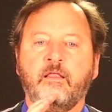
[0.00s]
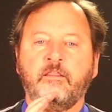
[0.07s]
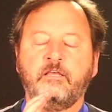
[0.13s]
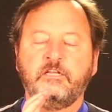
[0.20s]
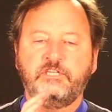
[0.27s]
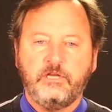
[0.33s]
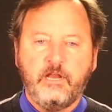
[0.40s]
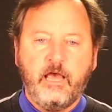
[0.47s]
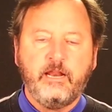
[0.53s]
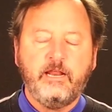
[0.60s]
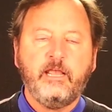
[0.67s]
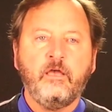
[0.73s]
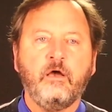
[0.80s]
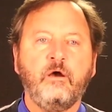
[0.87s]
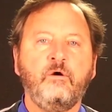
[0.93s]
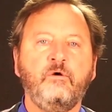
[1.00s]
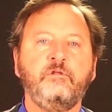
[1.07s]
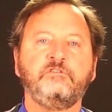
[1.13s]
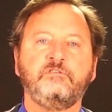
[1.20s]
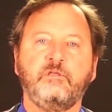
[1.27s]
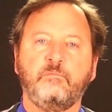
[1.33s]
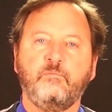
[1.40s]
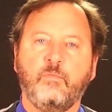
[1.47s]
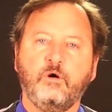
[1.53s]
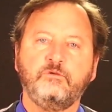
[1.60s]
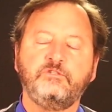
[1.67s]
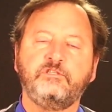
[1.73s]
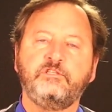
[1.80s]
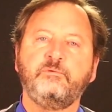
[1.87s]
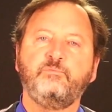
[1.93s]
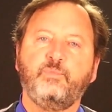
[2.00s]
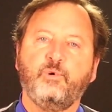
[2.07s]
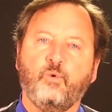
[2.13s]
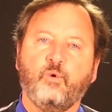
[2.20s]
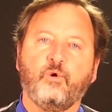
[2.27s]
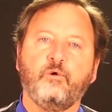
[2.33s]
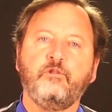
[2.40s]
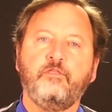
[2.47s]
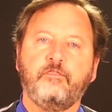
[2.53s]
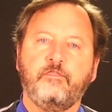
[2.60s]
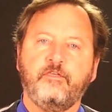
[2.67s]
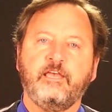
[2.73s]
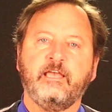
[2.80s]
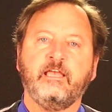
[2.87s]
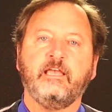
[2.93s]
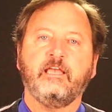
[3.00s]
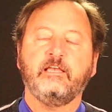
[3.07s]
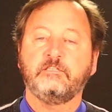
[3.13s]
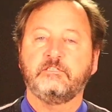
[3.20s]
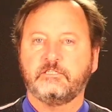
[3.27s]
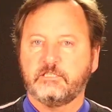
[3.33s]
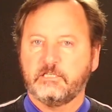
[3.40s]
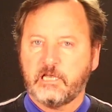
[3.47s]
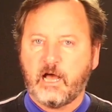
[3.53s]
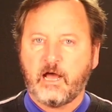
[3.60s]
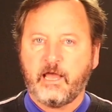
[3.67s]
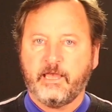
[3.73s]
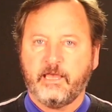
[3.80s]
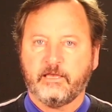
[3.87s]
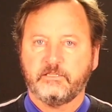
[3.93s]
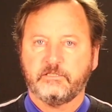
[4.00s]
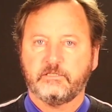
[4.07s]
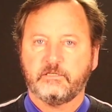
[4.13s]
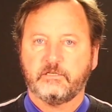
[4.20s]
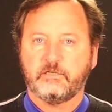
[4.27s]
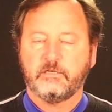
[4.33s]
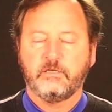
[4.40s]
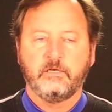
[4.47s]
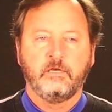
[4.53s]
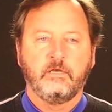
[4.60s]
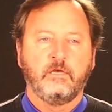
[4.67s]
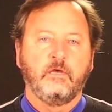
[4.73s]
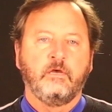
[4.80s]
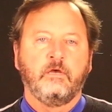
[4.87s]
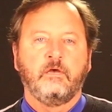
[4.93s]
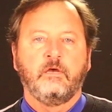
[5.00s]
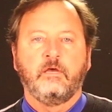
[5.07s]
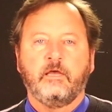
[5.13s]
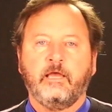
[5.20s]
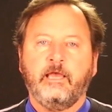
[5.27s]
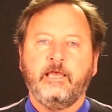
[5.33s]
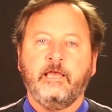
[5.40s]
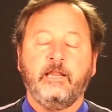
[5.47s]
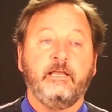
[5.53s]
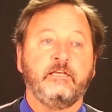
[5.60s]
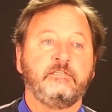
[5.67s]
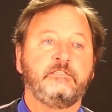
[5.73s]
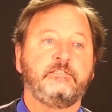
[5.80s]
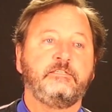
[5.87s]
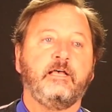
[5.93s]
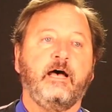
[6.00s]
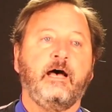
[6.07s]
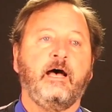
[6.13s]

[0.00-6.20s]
the genetic code is the most important thing in science. It is,